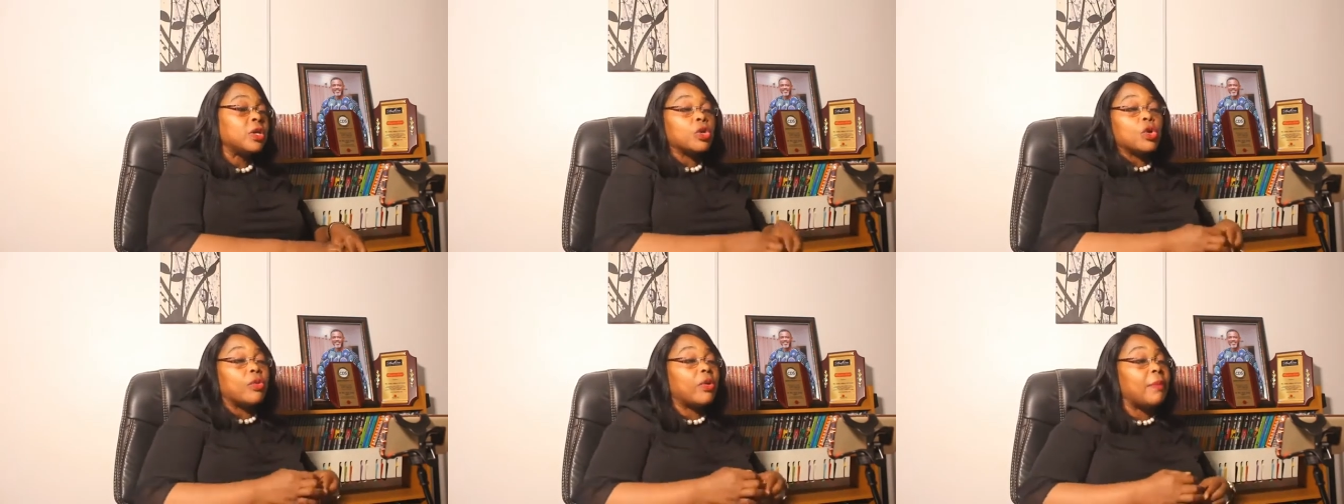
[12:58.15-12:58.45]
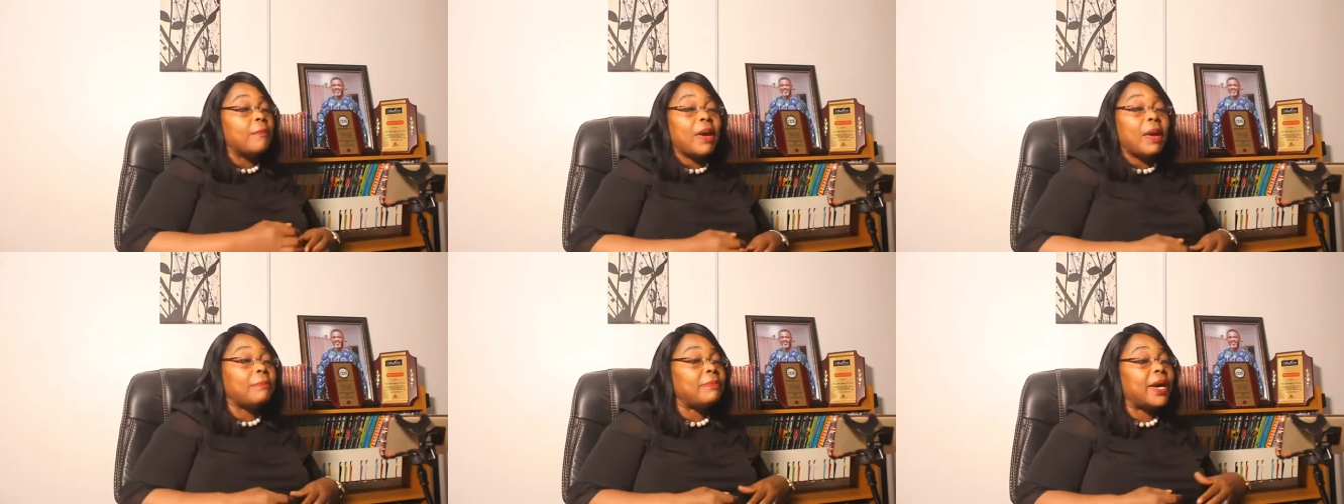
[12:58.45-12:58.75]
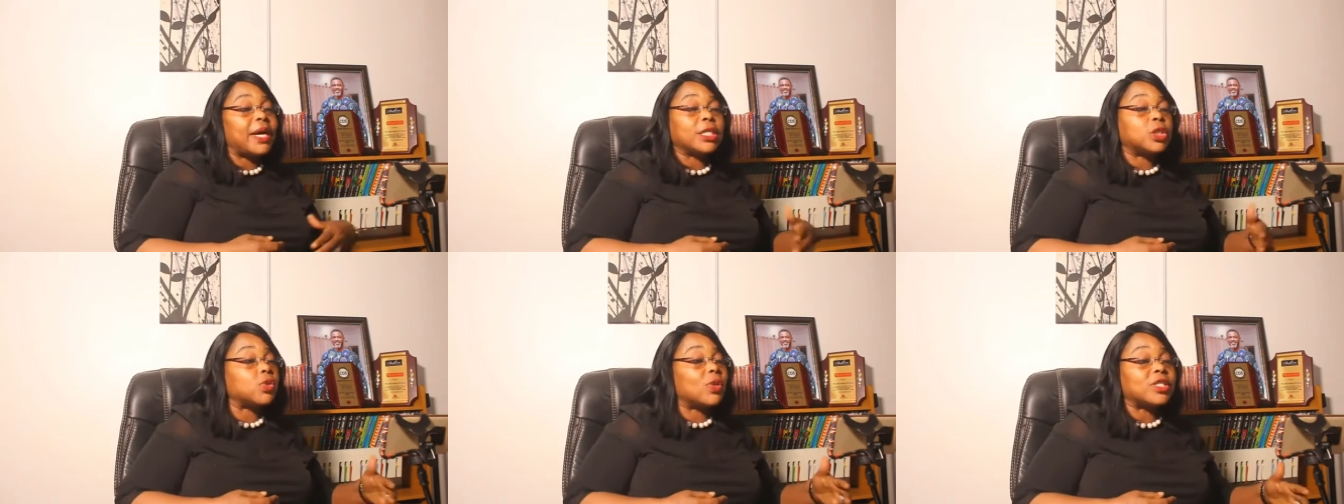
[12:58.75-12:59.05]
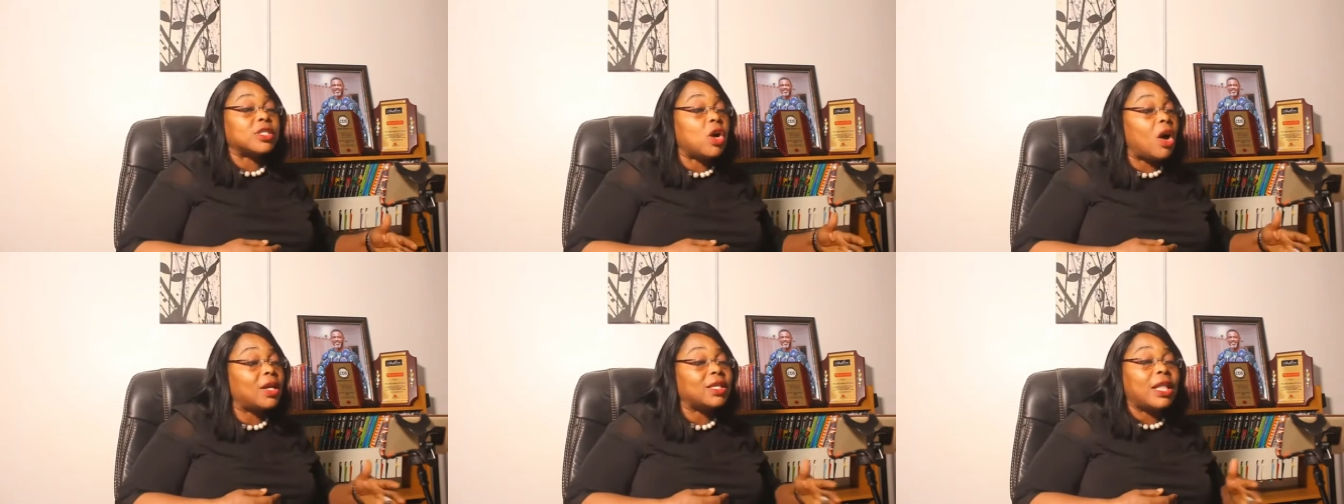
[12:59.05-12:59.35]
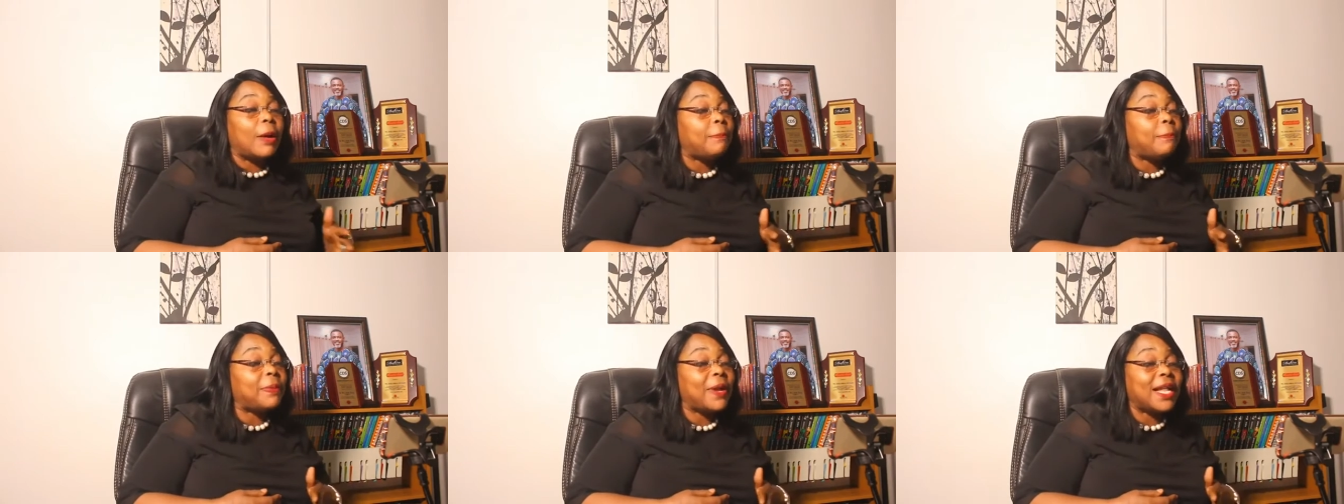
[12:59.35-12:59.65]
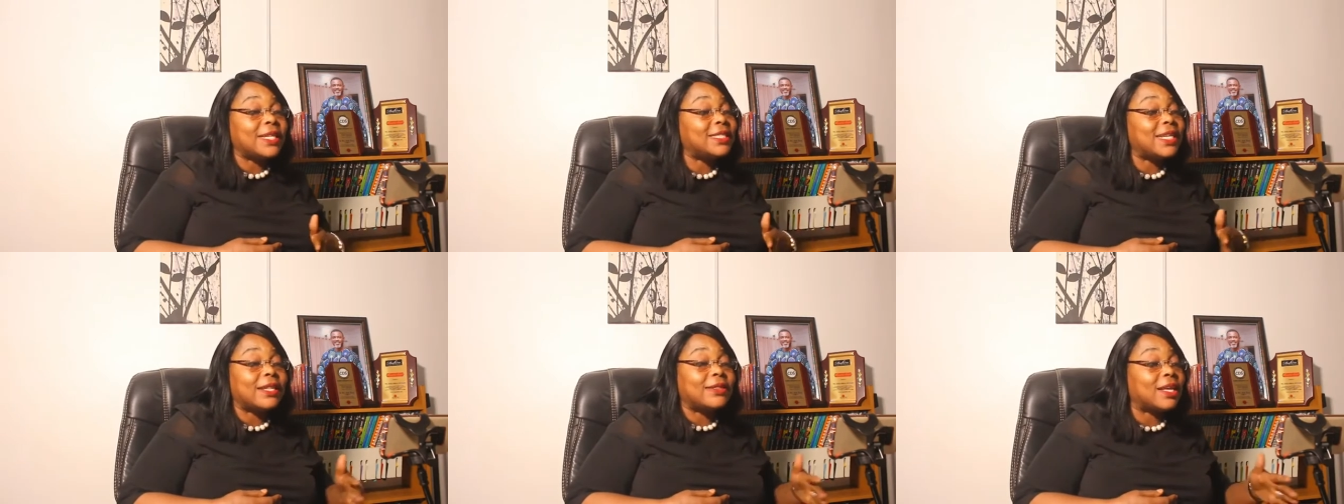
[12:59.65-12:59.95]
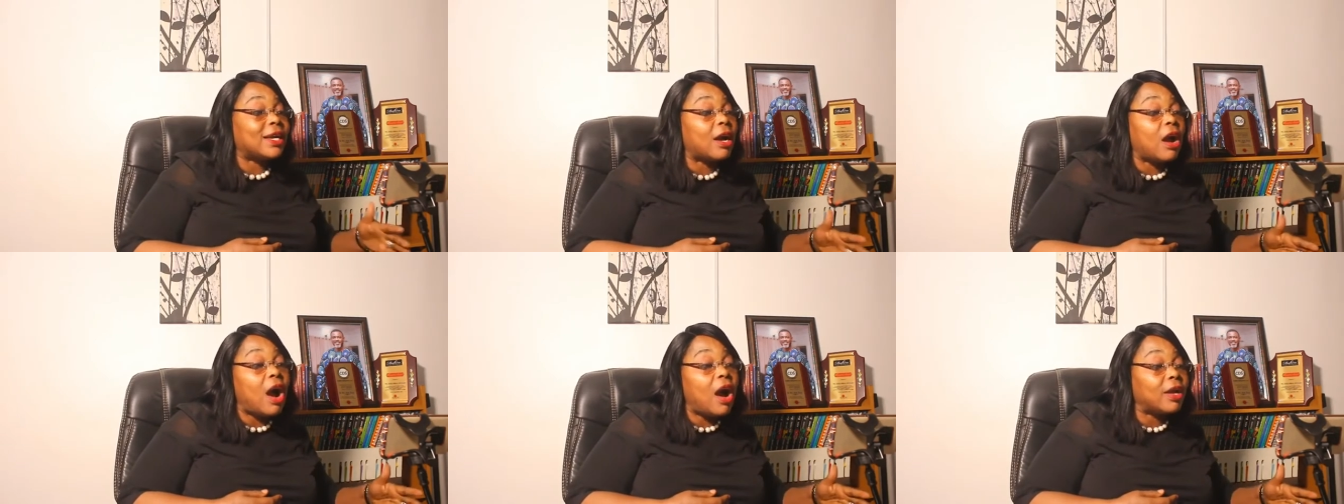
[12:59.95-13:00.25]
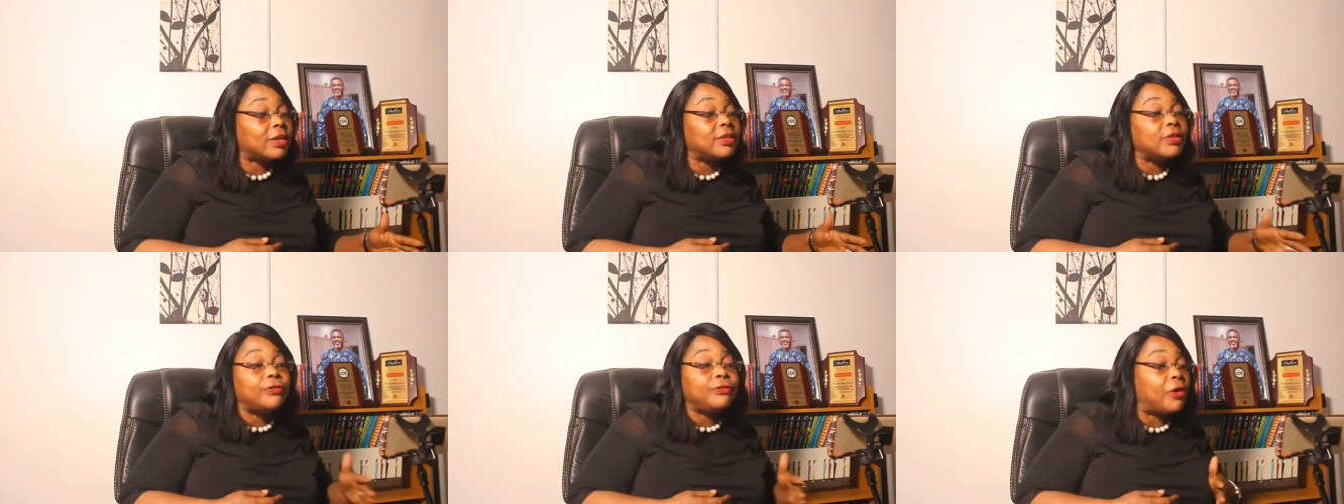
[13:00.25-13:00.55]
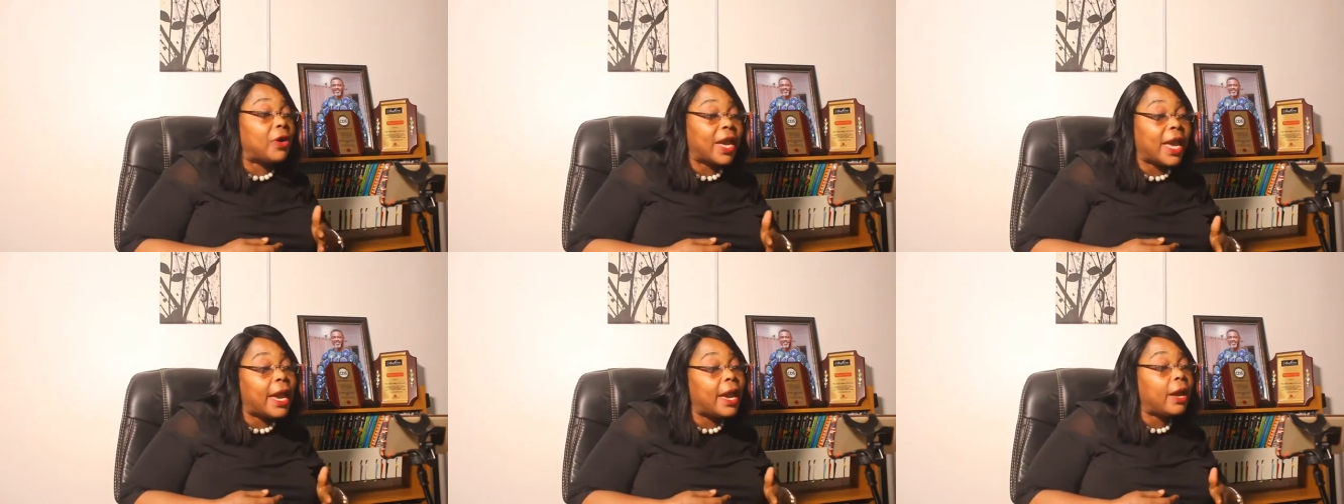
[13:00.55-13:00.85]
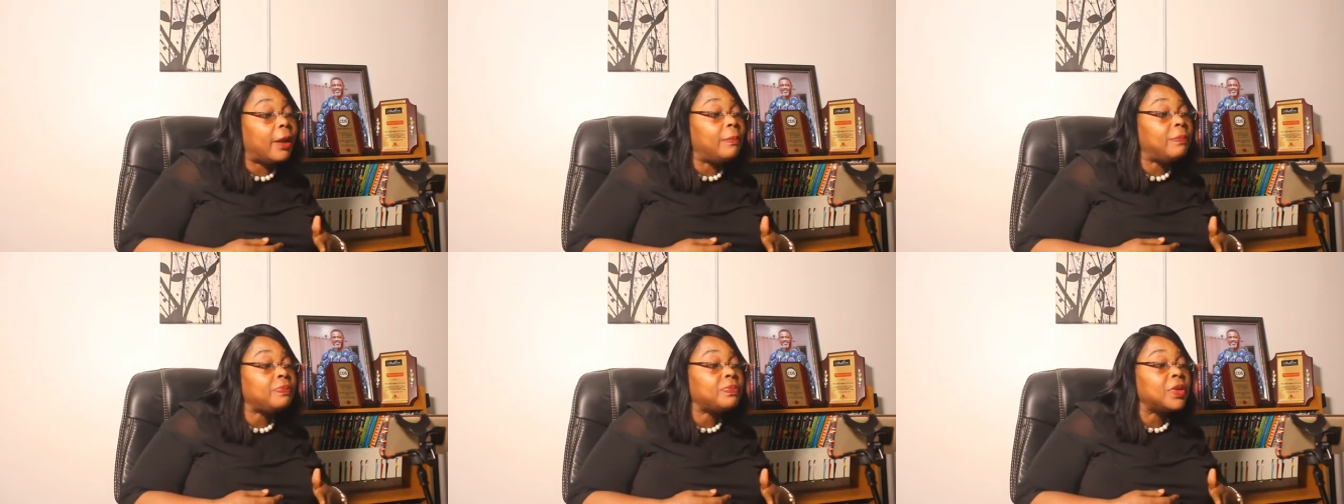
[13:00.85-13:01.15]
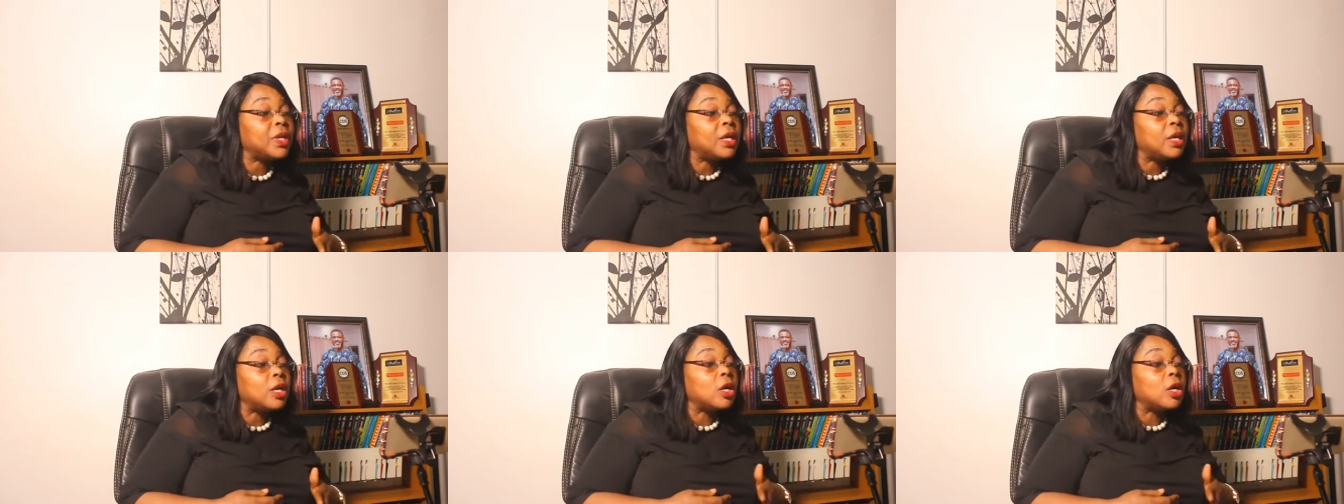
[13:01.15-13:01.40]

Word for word: You remember it was God that planted the garden for him.